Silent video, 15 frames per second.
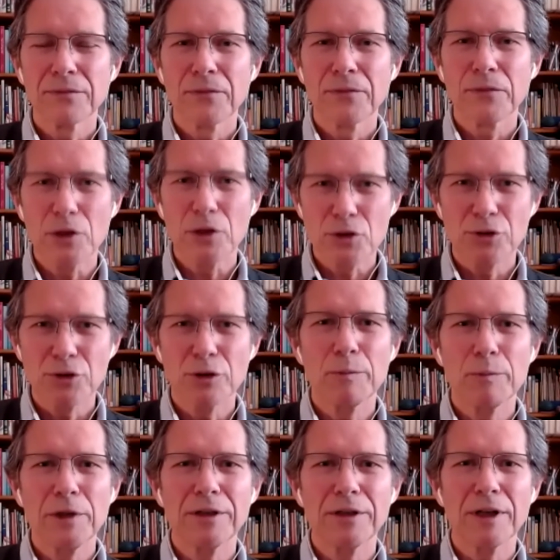that
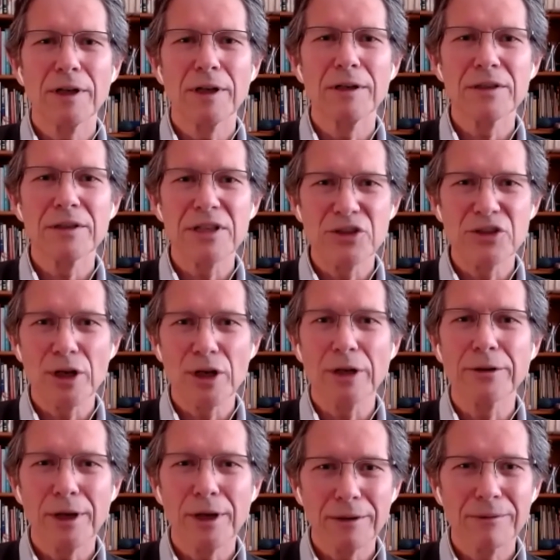should be done to
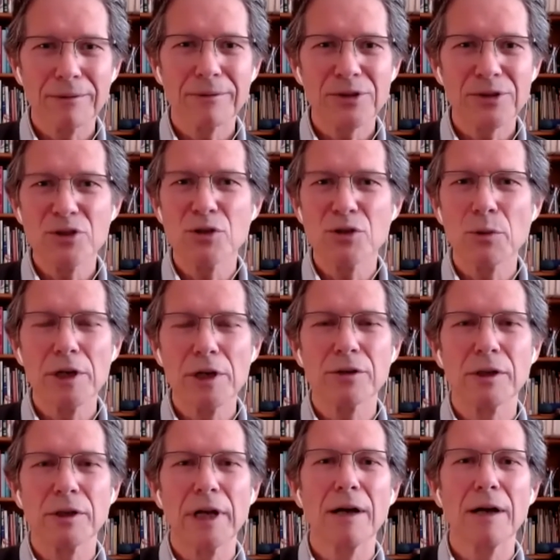check that
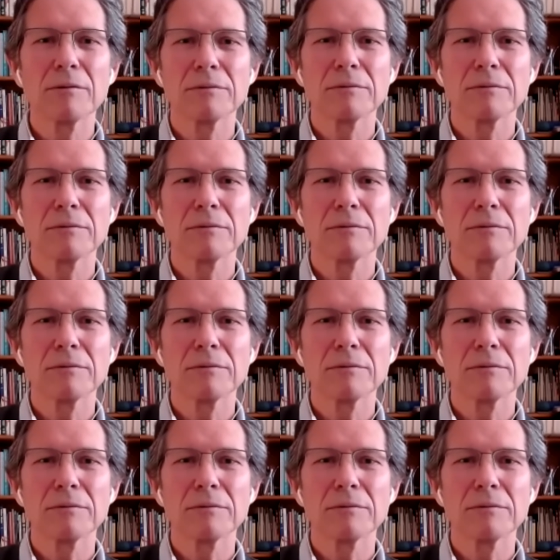situation out,